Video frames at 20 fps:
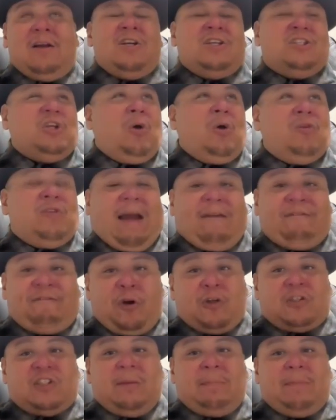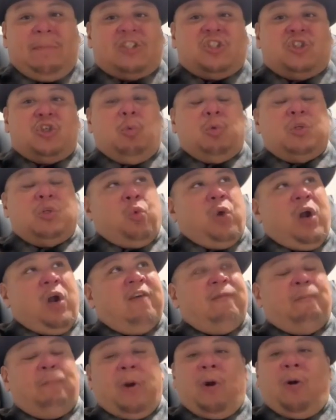So that first semester was
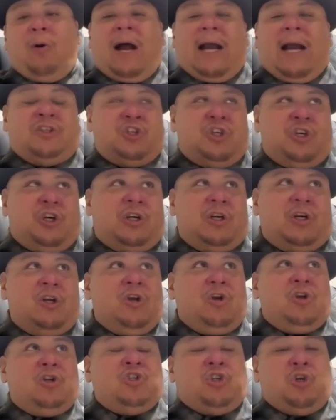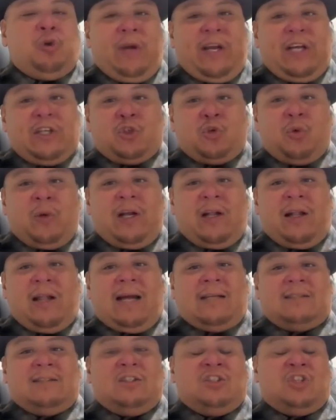rough, bro. I took 2 history
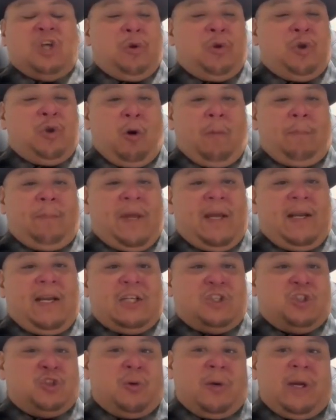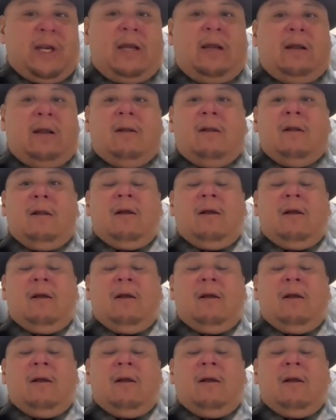classes, our European history.